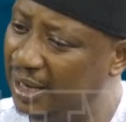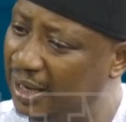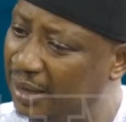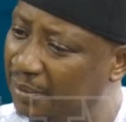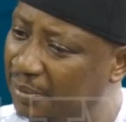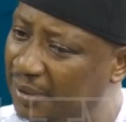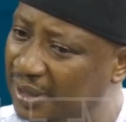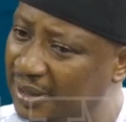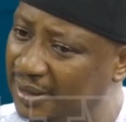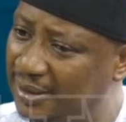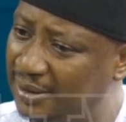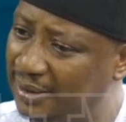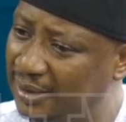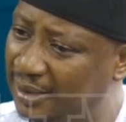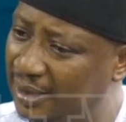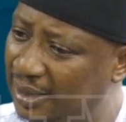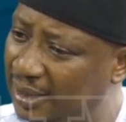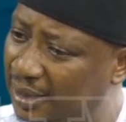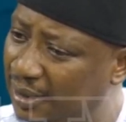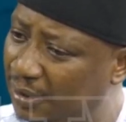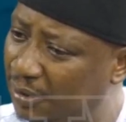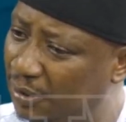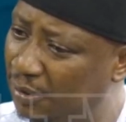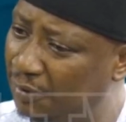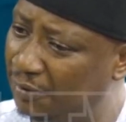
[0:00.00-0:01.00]
element
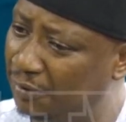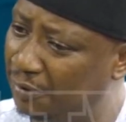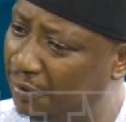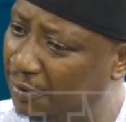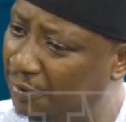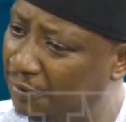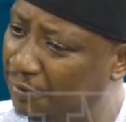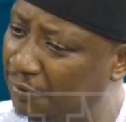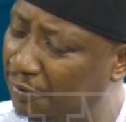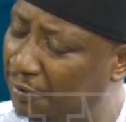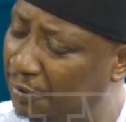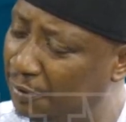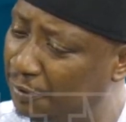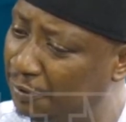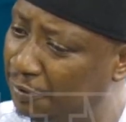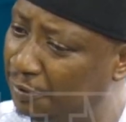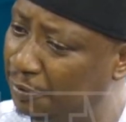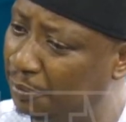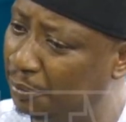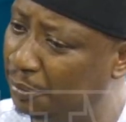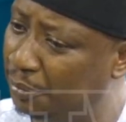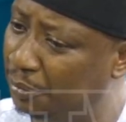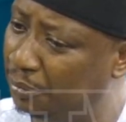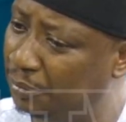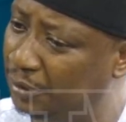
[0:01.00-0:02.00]
uh, of of, of
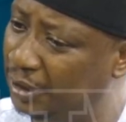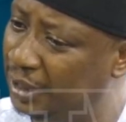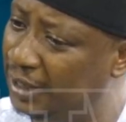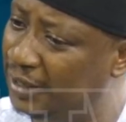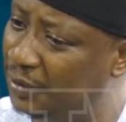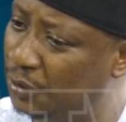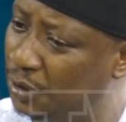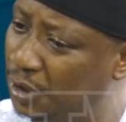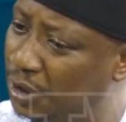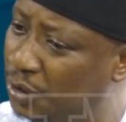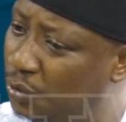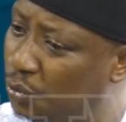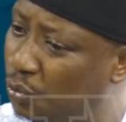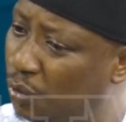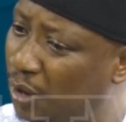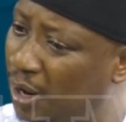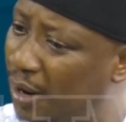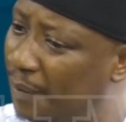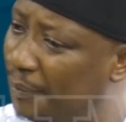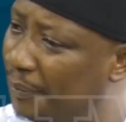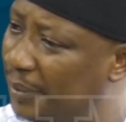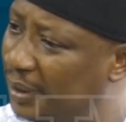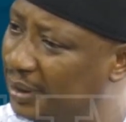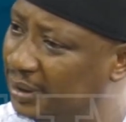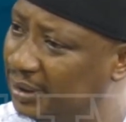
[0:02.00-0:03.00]

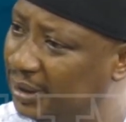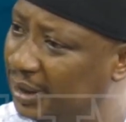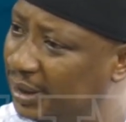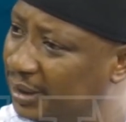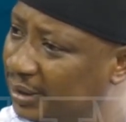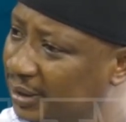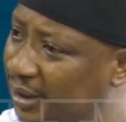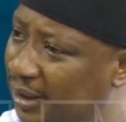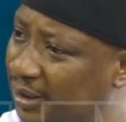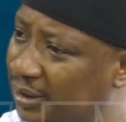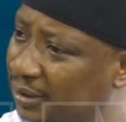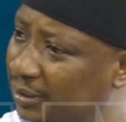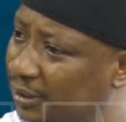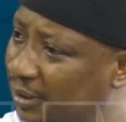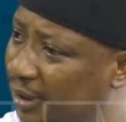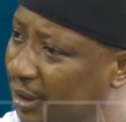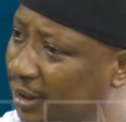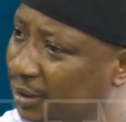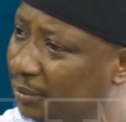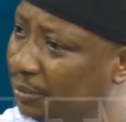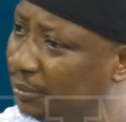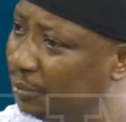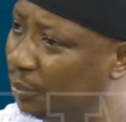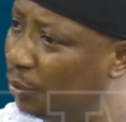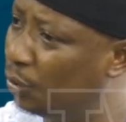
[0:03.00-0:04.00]
ISWAP and, and and
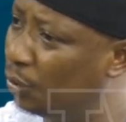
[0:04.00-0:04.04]
and